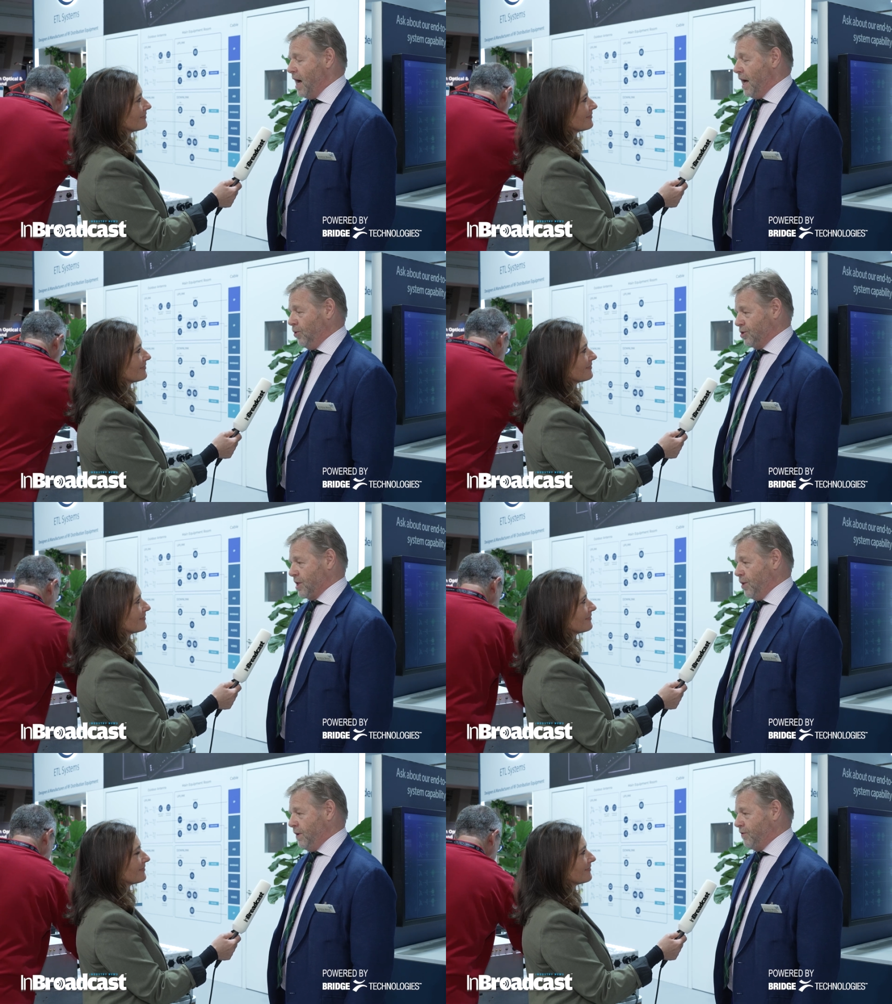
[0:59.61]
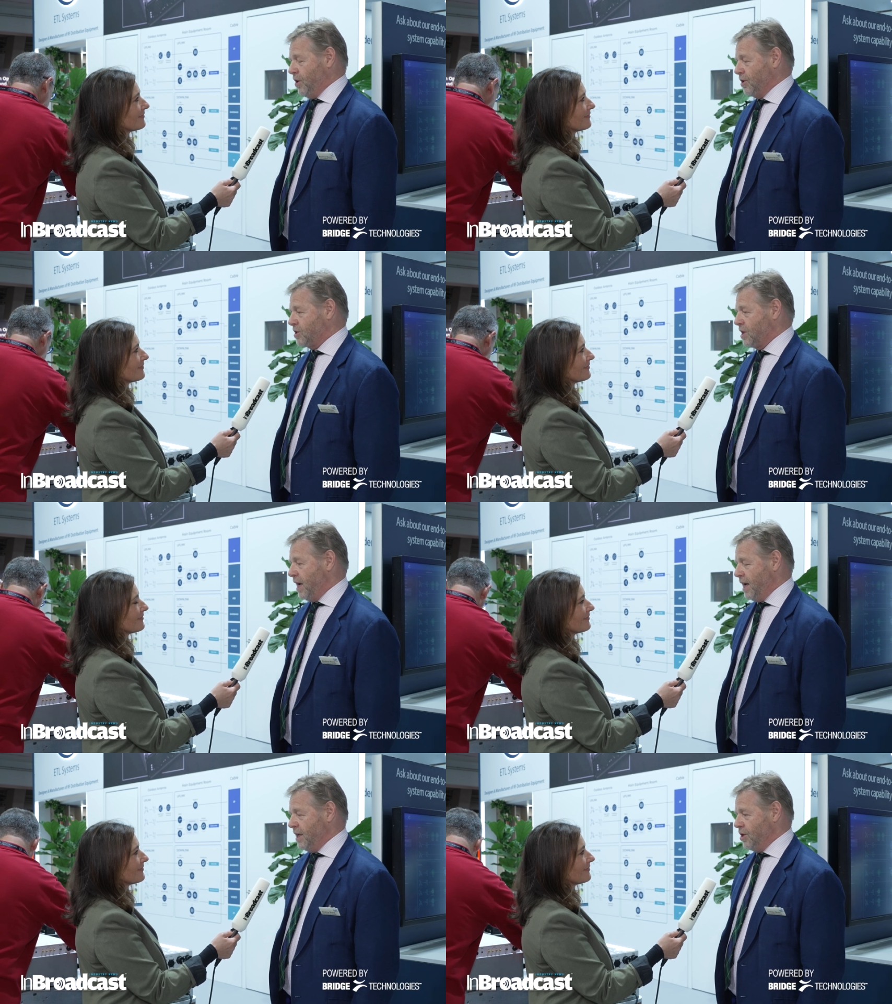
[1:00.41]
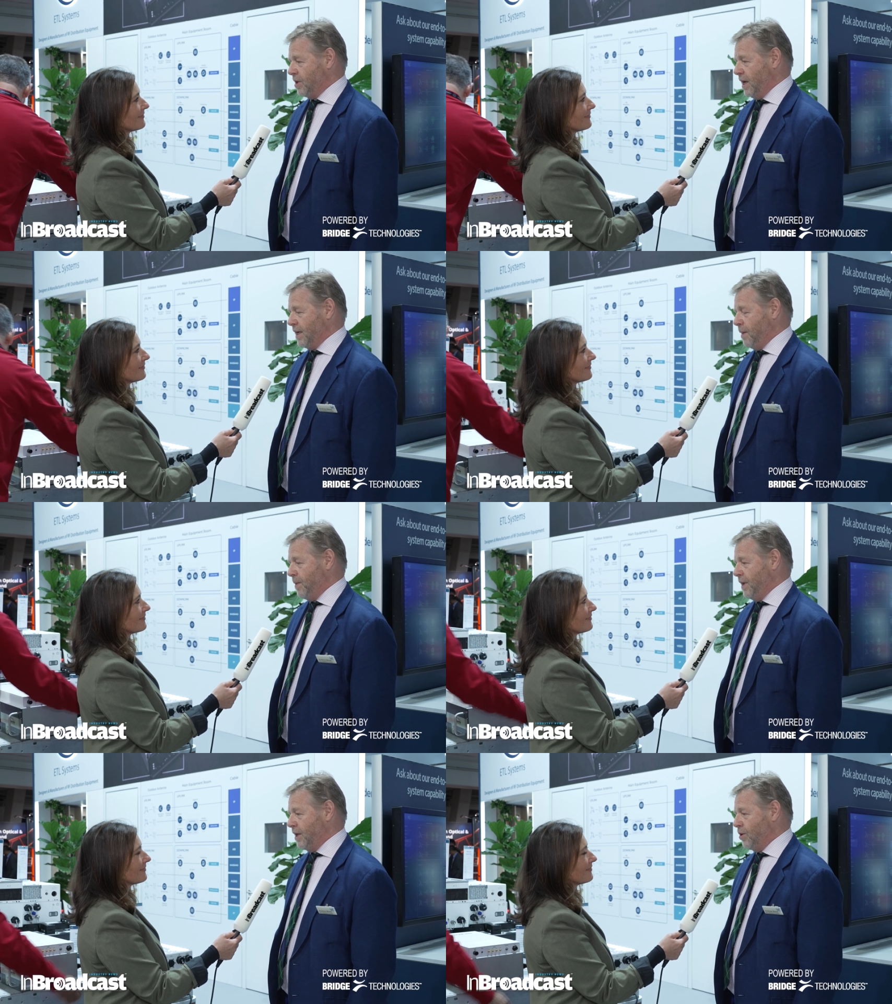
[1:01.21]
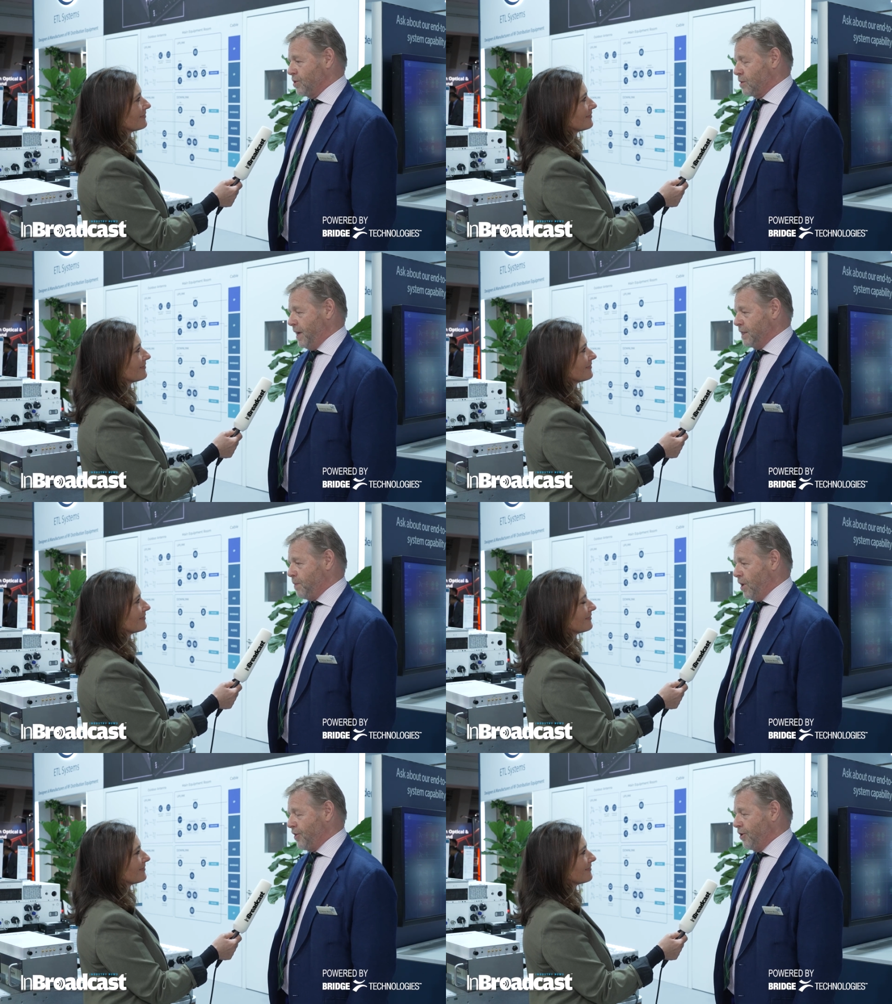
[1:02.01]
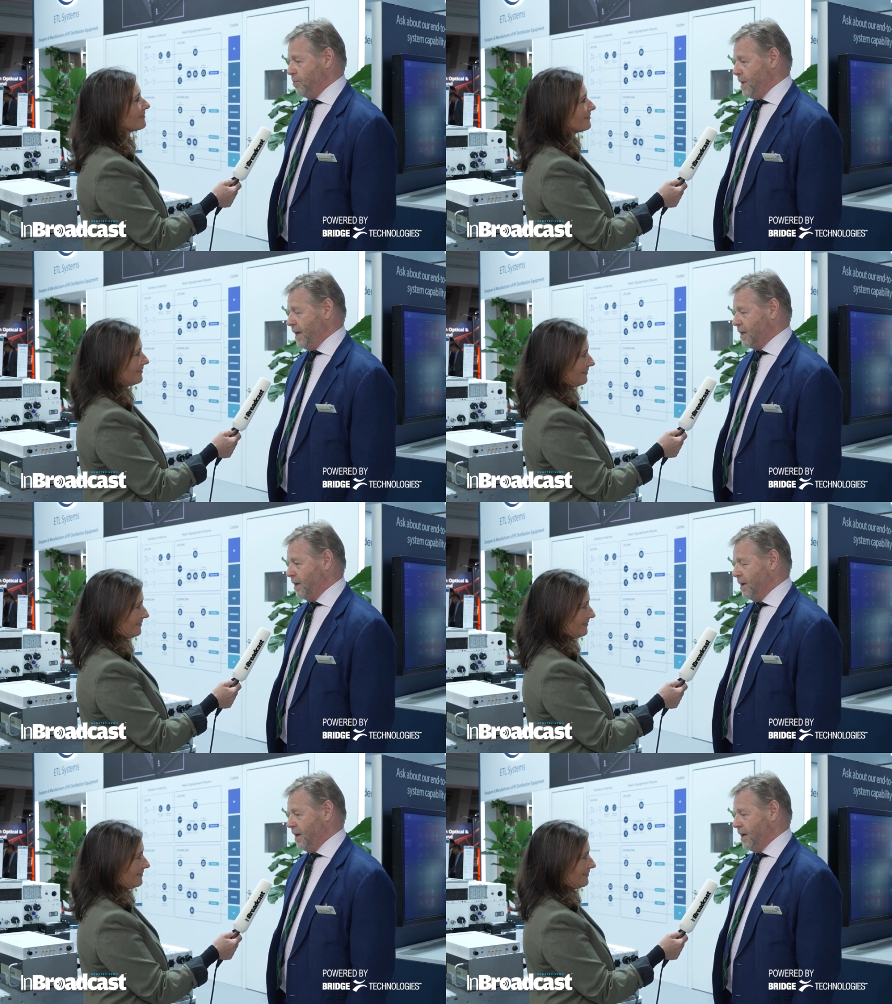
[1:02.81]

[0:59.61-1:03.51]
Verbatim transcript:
Speaker 1: And also we've got a UK company called SpacePath who make